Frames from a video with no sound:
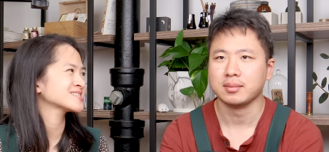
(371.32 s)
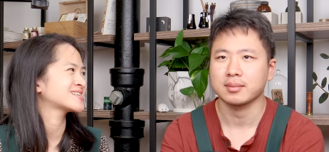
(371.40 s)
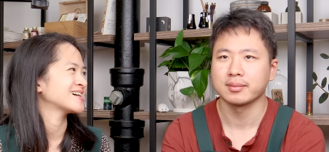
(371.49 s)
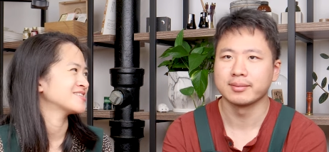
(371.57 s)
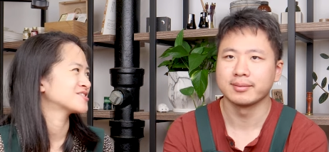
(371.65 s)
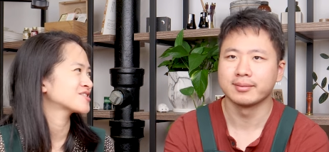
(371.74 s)

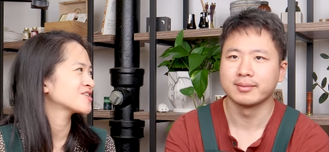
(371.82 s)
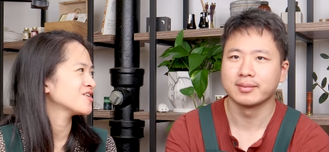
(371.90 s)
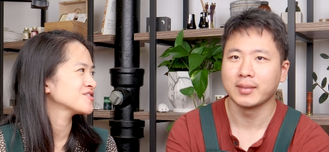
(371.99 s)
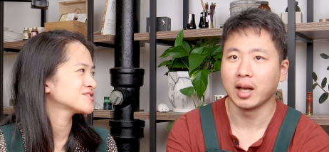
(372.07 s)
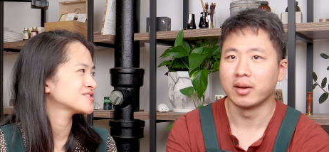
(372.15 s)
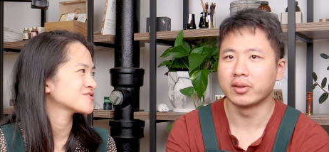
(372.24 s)
Speaker 1: together,
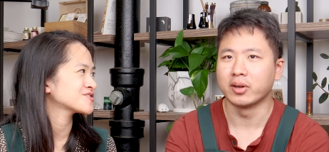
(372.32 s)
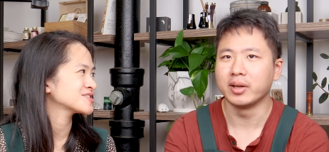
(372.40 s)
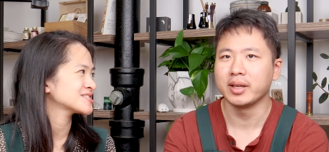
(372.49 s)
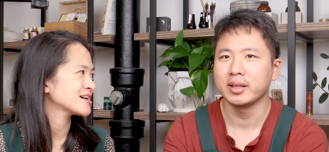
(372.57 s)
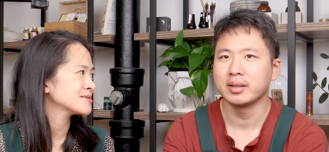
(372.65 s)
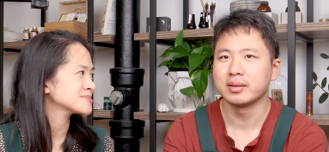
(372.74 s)
all the
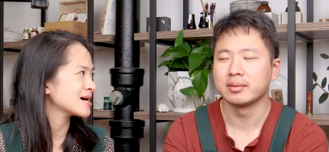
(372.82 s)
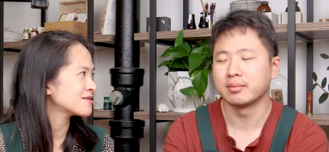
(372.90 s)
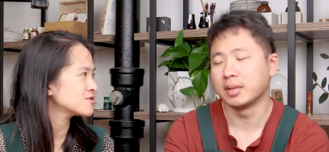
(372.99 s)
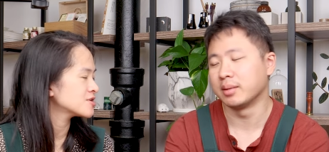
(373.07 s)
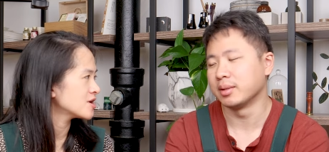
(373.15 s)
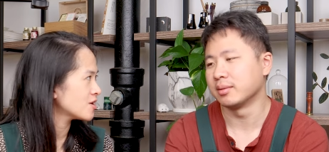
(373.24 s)
different 30? types.
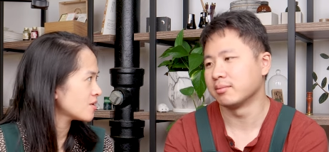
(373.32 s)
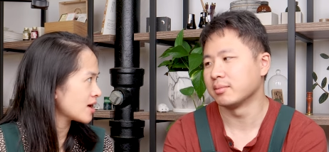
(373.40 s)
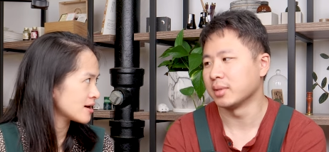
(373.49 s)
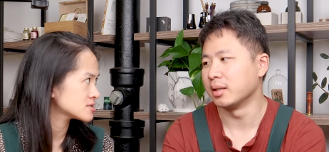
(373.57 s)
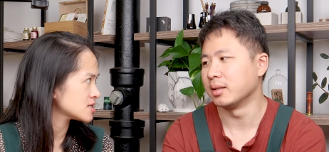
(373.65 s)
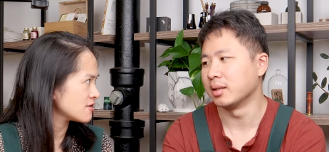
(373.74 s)
I don't know.
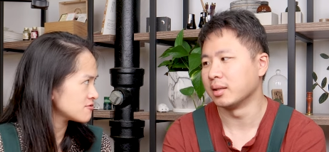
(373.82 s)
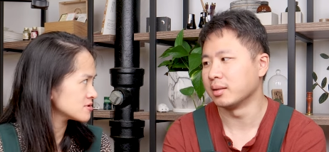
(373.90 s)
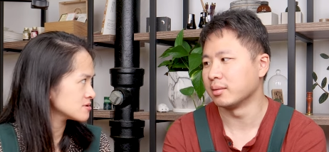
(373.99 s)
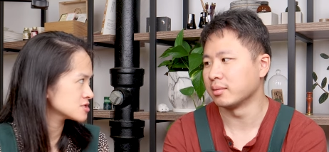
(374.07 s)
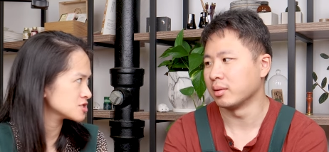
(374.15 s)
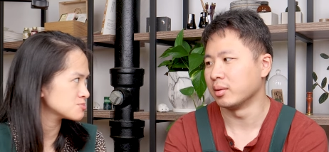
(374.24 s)
I yeah,
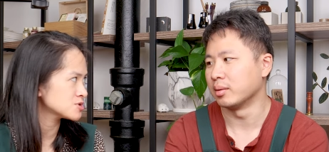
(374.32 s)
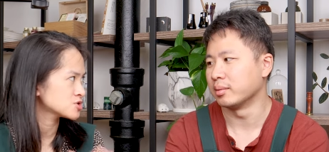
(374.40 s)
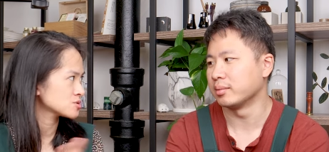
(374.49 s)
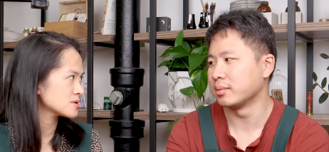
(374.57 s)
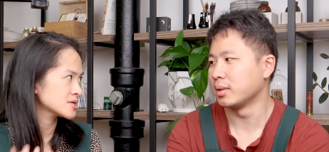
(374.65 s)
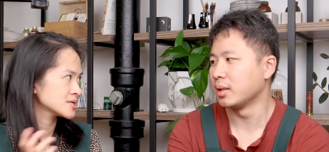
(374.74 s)
definitely yeah. just oh.
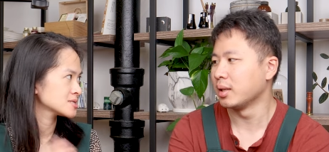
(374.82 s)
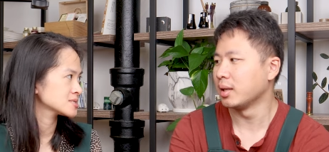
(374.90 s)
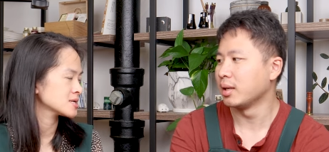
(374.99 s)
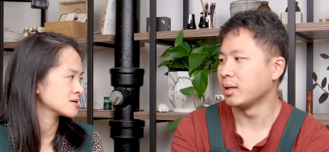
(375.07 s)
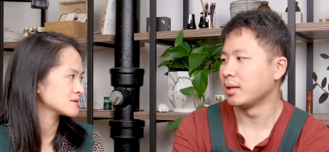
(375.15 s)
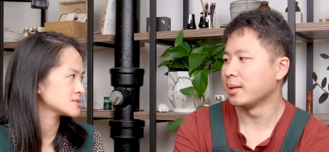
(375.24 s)
Midori
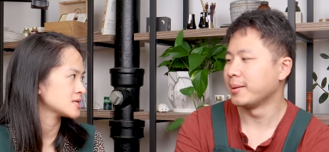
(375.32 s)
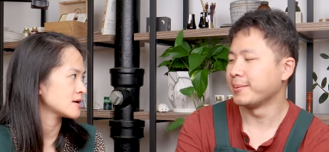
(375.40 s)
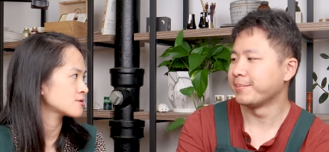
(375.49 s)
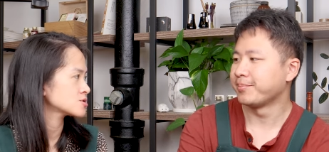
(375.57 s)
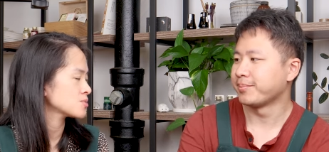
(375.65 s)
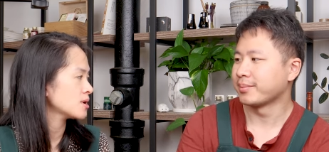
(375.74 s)
is like
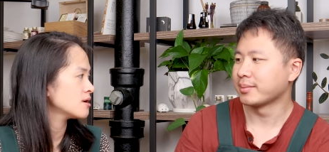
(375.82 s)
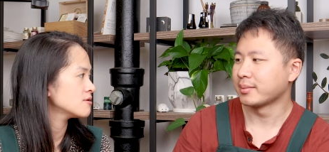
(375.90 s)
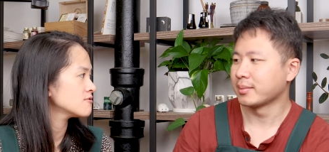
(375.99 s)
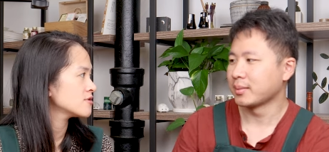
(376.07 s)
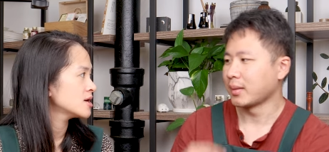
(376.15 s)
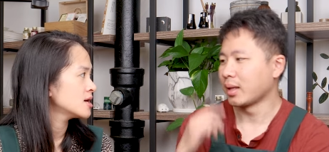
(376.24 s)
10 or
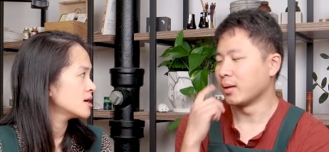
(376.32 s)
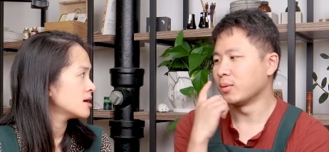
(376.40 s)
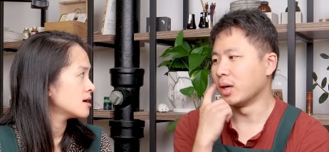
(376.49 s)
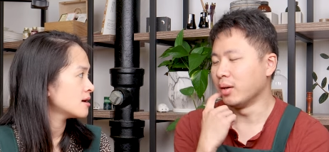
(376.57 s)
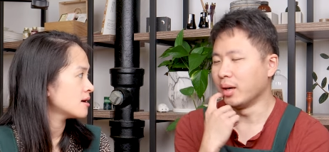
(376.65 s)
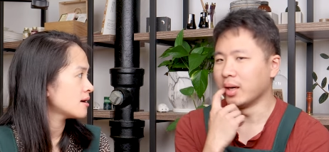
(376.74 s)
12.
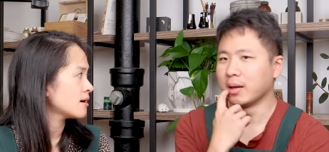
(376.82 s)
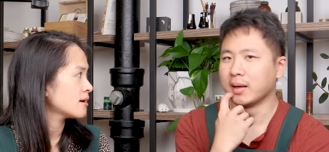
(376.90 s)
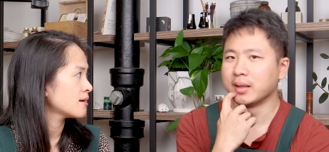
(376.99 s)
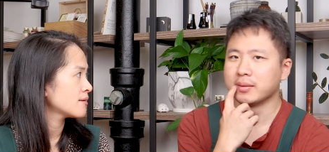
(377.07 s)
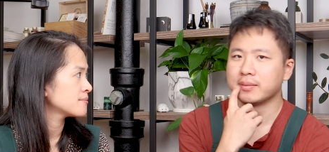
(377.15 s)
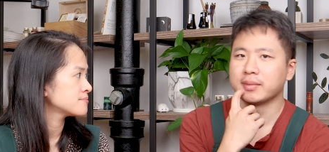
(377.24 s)
Speaker 2: Right, right, right.
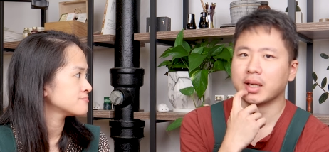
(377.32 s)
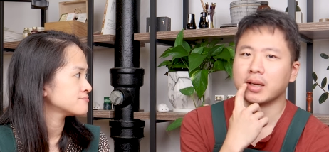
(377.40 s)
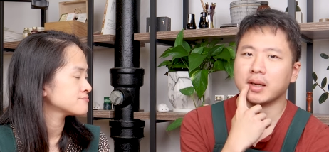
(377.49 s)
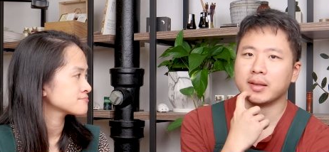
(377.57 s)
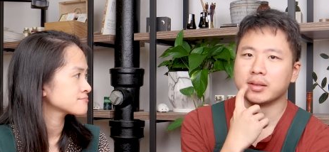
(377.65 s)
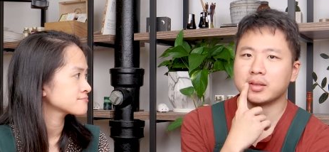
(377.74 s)
Um, yeah,
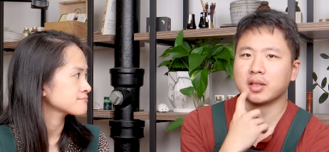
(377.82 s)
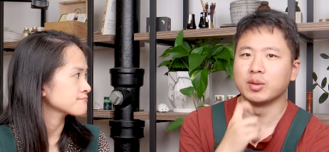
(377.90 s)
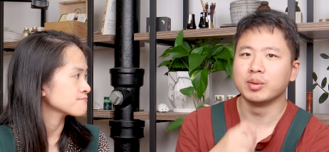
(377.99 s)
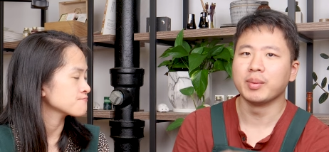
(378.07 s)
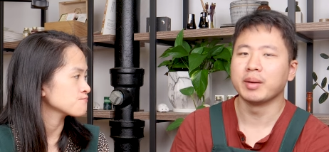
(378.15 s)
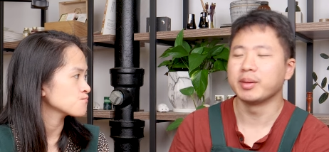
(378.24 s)
yeah.
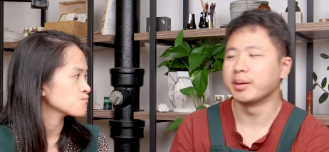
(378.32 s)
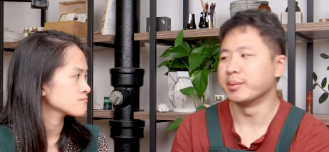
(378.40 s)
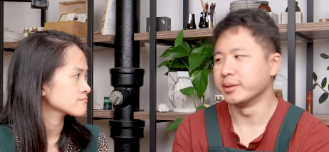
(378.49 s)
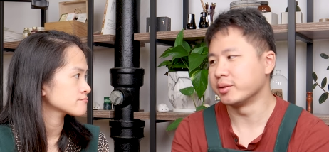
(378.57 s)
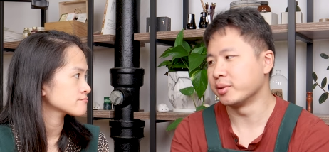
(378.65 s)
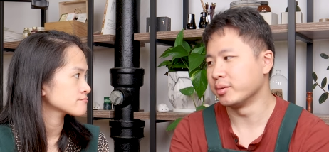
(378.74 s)
So we might be
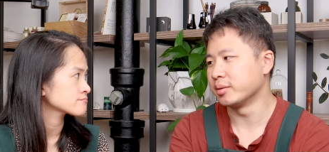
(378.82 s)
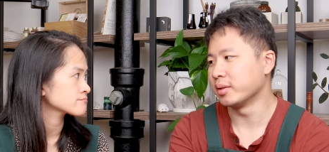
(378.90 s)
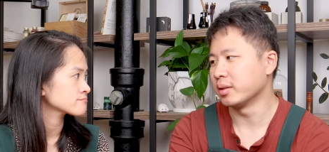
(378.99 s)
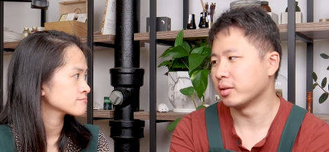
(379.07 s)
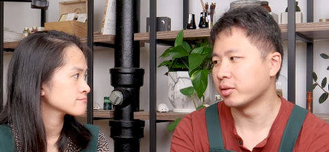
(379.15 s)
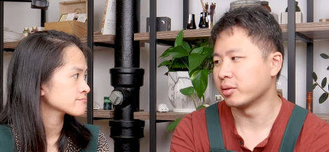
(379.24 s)
able to
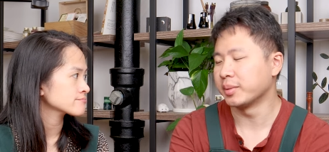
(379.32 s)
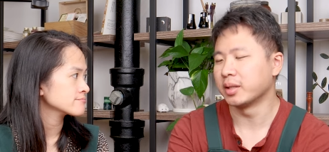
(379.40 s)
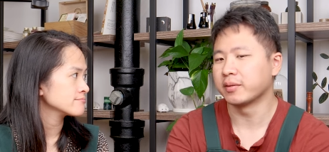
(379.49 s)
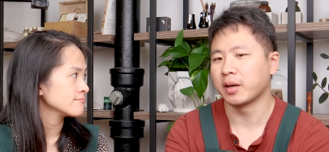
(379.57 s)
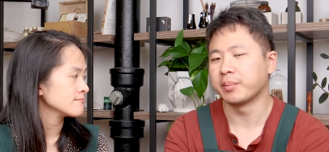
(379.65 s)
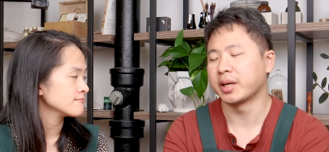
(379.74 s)
do a little bit
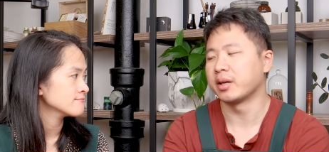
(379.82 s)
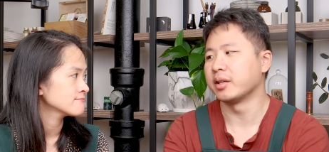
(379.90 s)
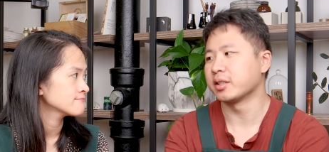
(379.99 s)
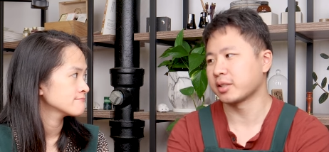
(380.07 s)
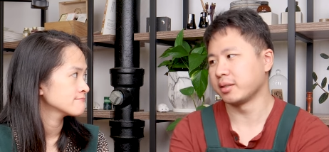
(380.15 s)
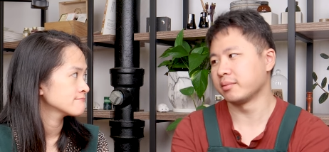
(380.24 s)
of
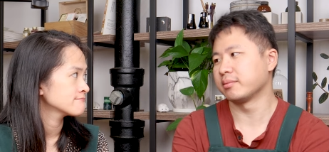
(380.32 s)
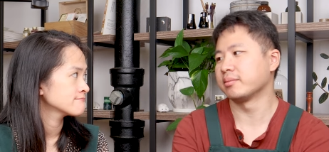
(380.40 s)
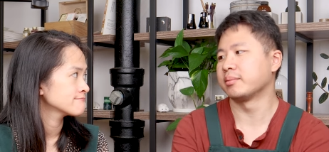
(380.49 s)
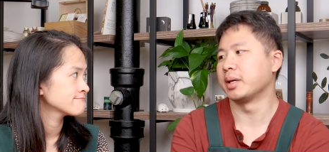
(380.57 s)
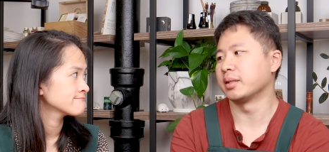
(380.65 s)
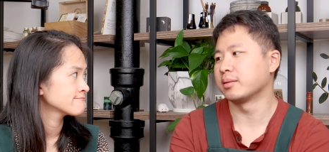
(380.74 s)
comparison,
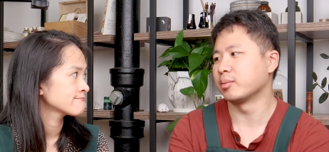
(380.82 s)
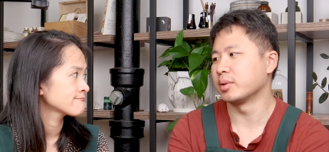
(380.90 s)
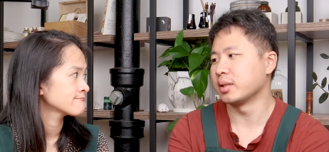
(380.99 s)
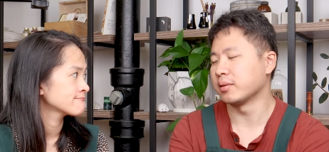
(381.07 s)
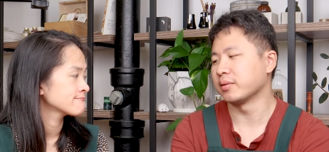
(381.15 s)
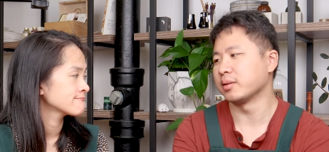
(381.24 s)
but
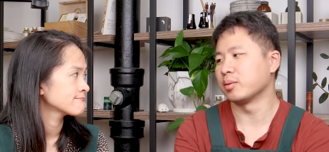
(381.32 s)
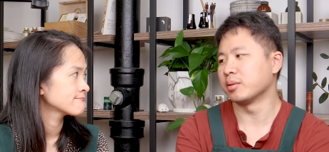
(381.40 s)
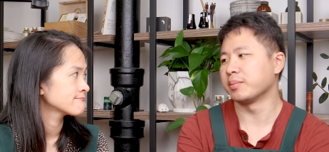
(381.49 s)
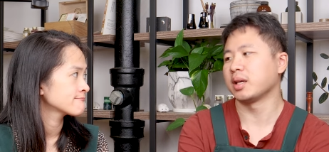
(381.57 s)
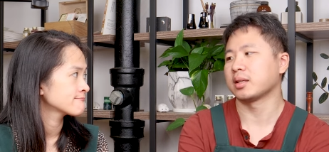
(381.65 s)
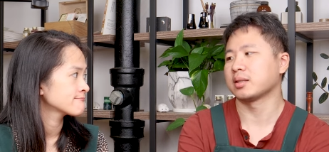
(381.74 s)
we definitely
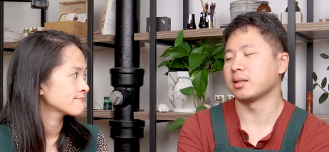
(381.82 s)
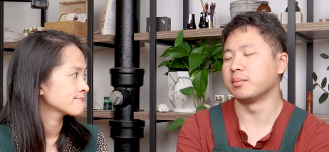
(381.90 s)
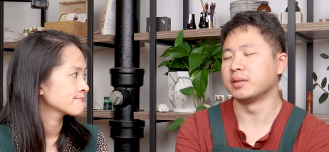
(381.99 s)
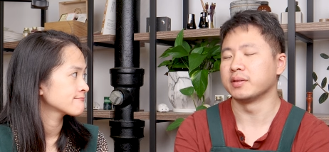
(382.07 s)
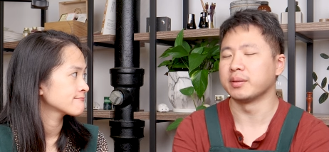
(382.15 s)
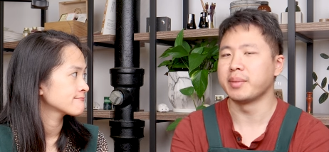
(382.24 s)
will pick
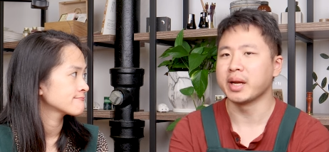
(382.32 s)
some of the